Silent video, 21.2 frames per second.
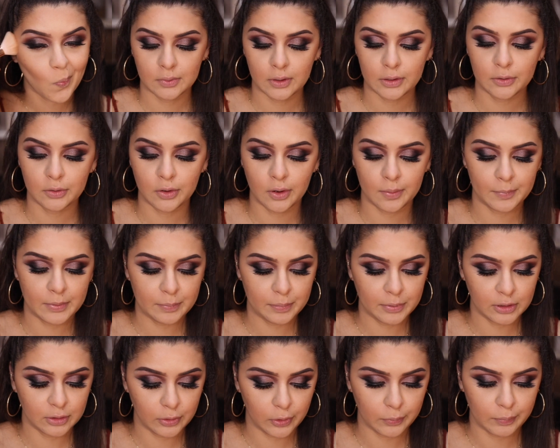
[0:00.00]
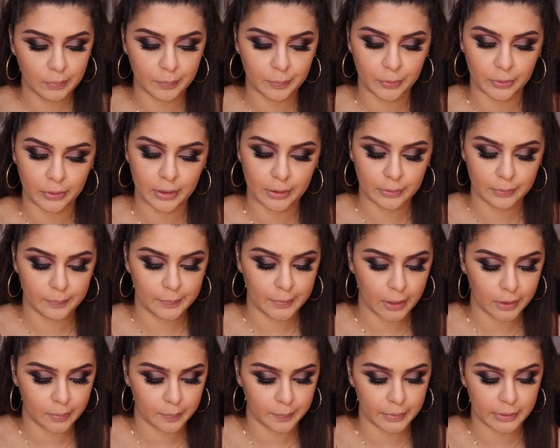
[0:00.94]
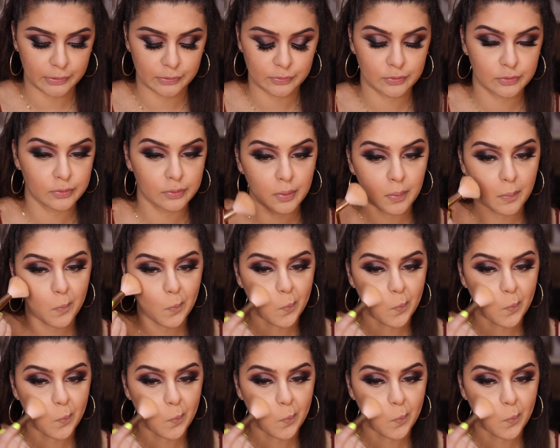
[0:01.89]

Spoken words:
No, I'm gonna put a little bit more. I'm not convinced.